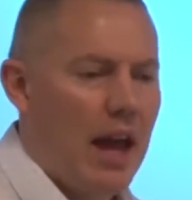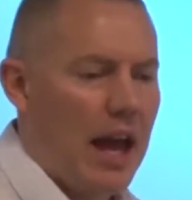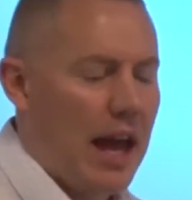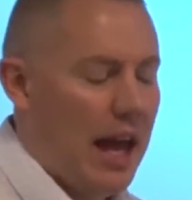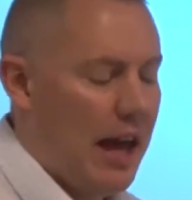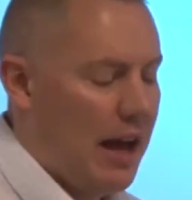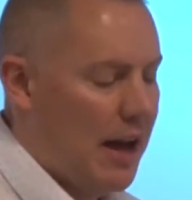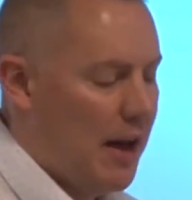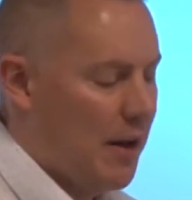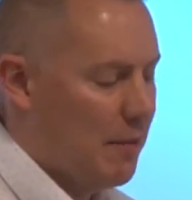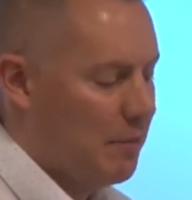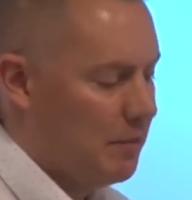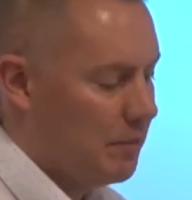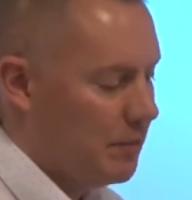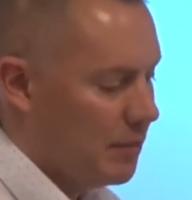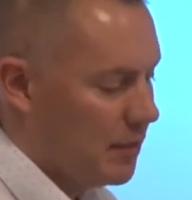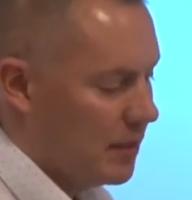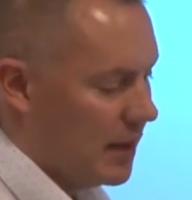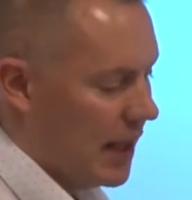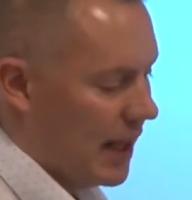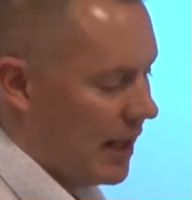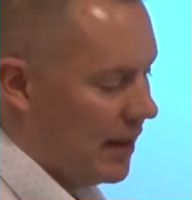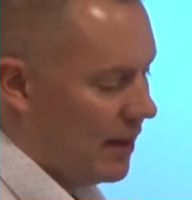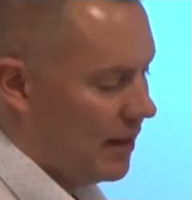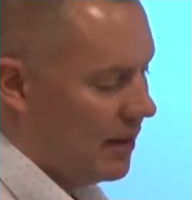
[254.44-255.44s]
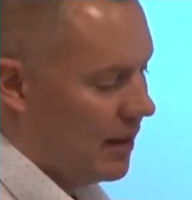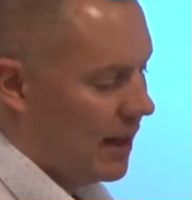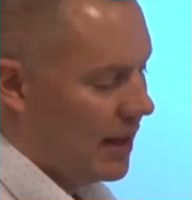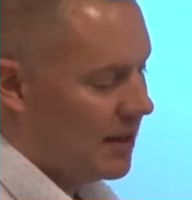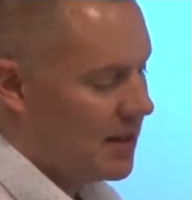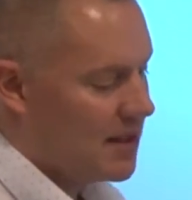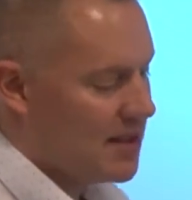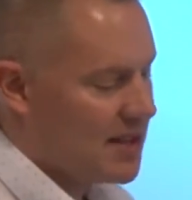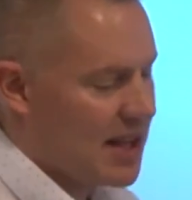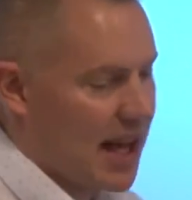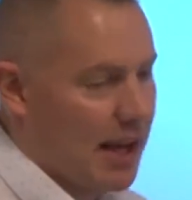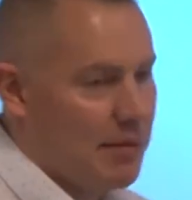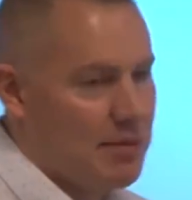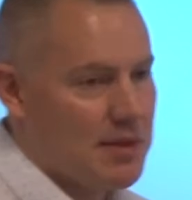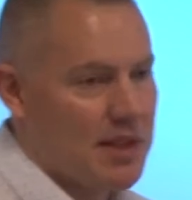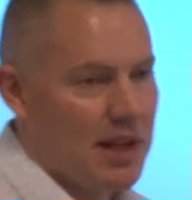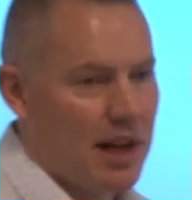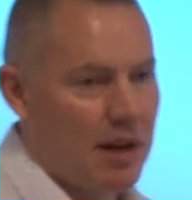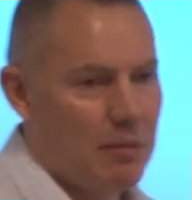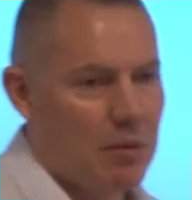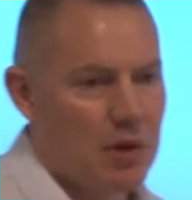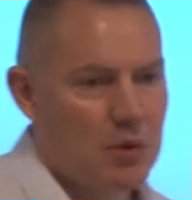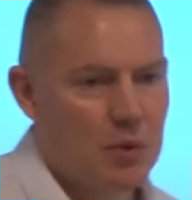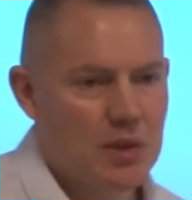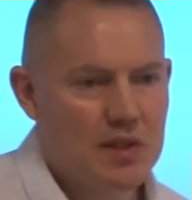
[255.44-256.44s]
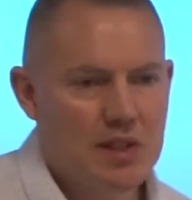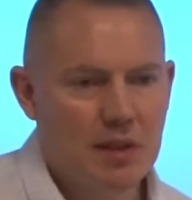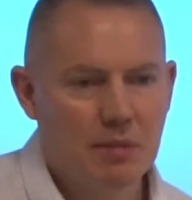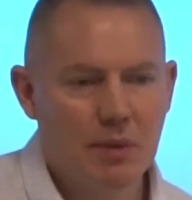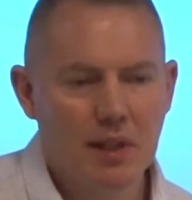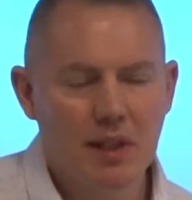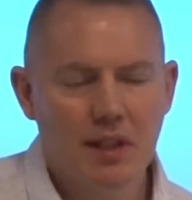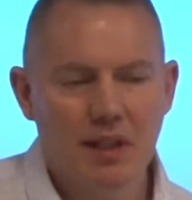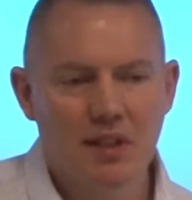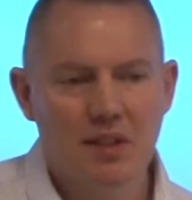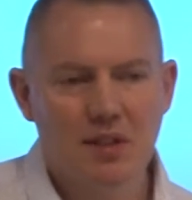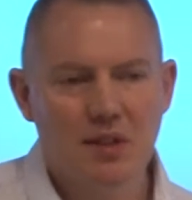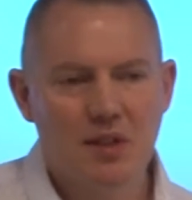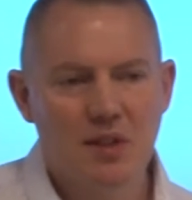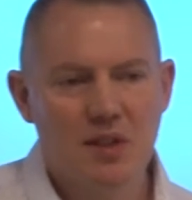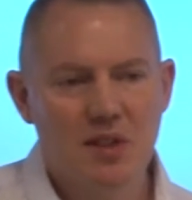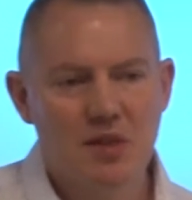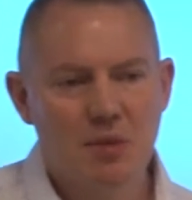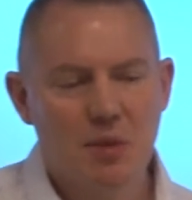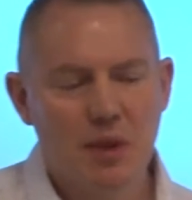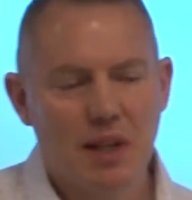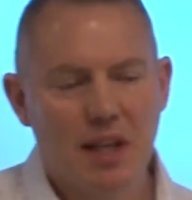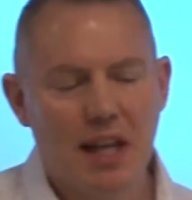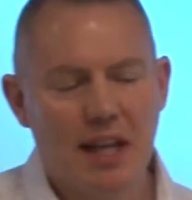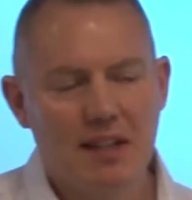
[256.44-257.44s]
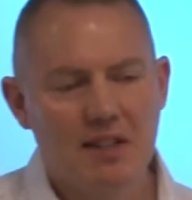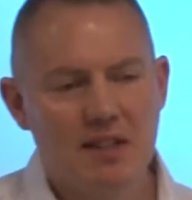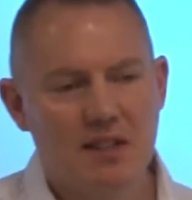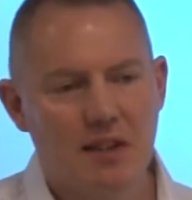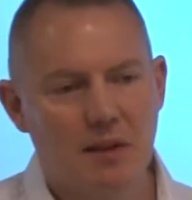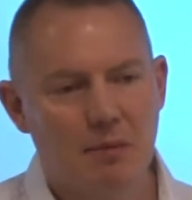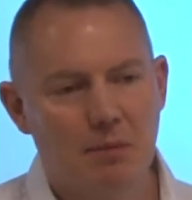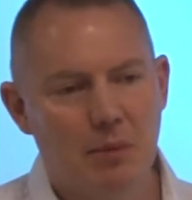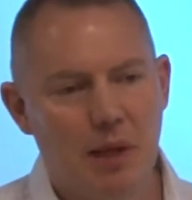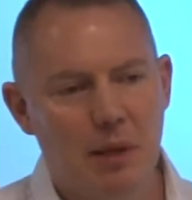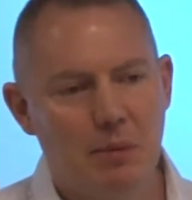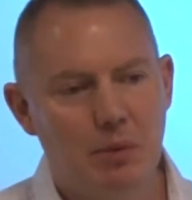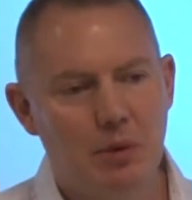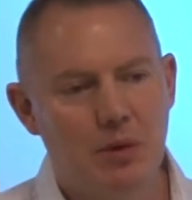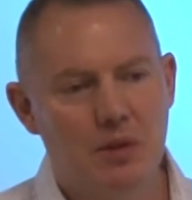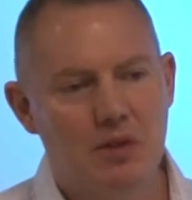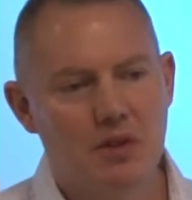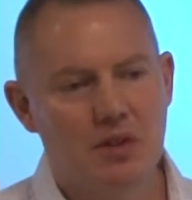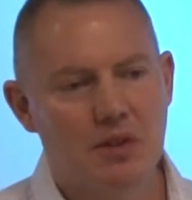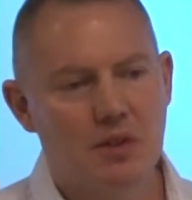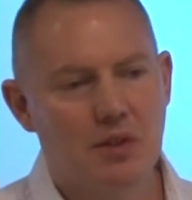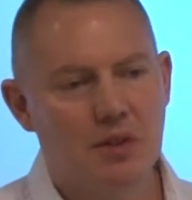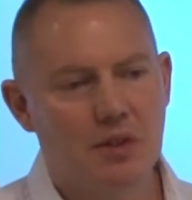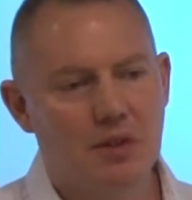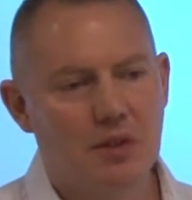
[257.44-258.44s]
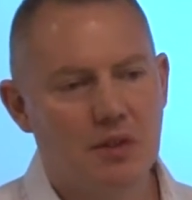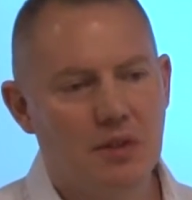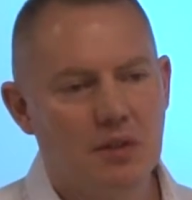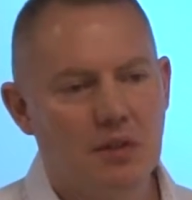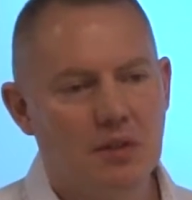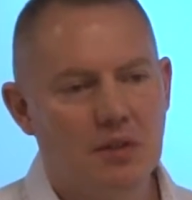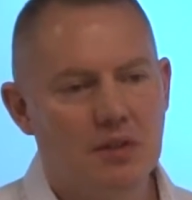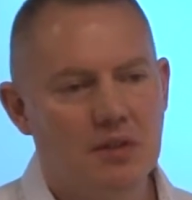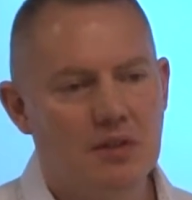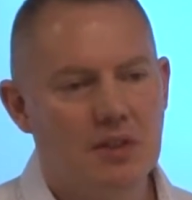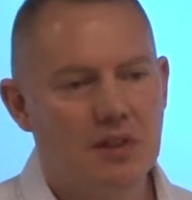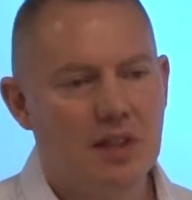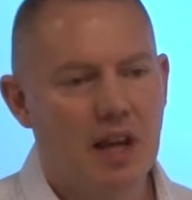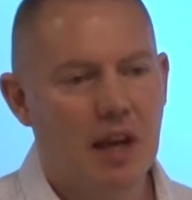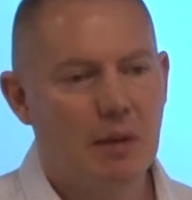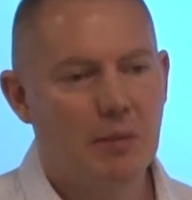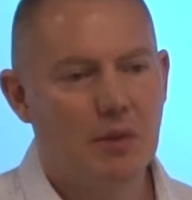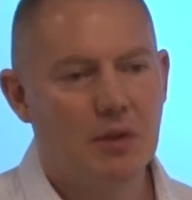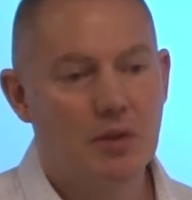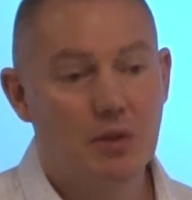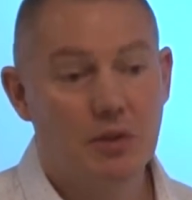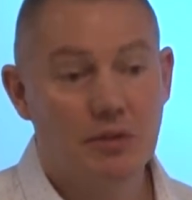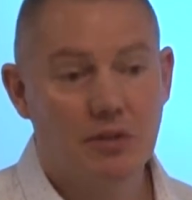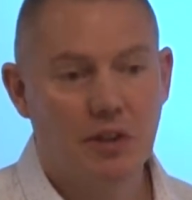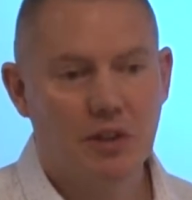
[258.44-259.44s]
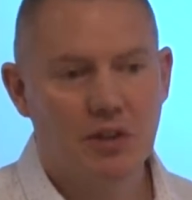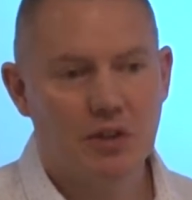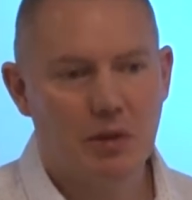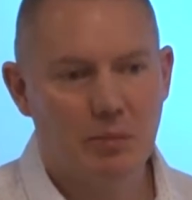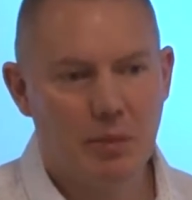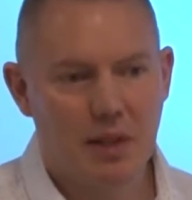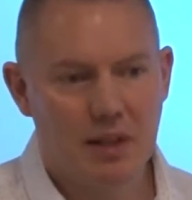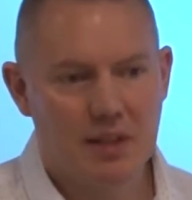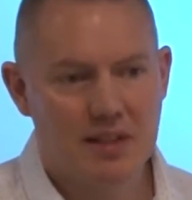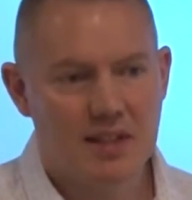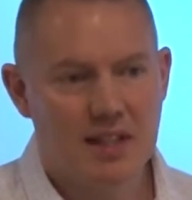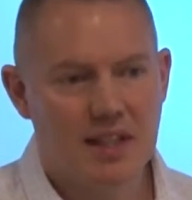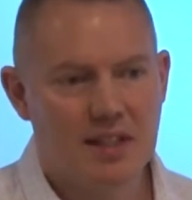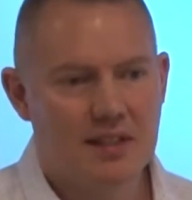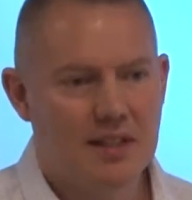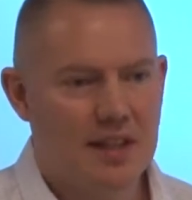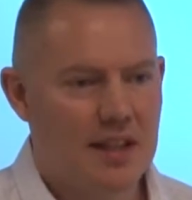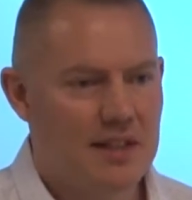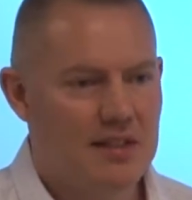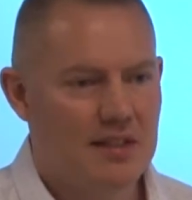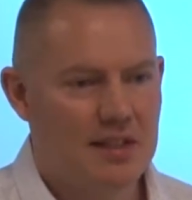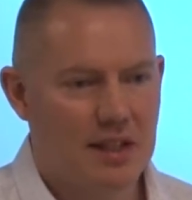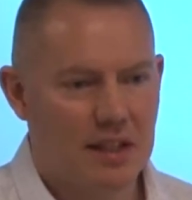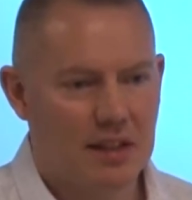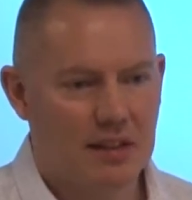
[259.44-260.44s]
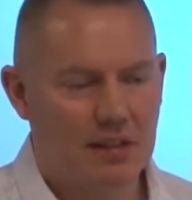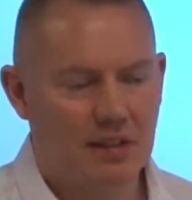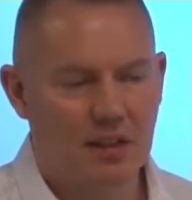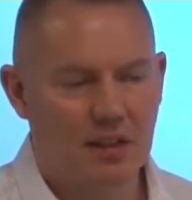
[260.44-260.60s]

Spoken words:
And at the same time, what we typically do is we get some people to come and do vulnerability testing.